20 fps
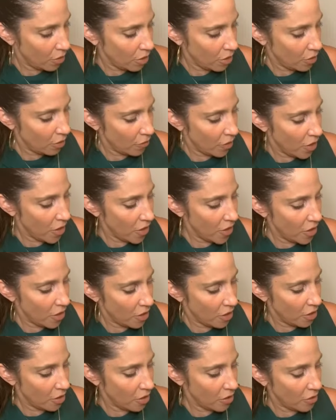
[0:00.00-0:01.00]
Right
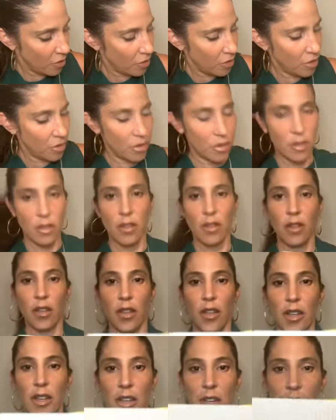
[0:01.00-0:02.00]
here
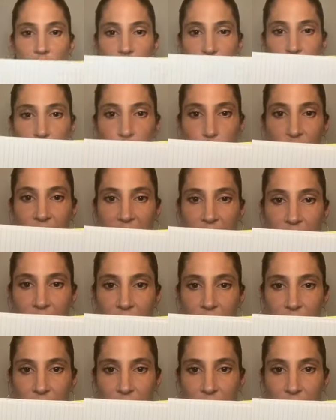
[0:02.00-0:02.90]
is a pit.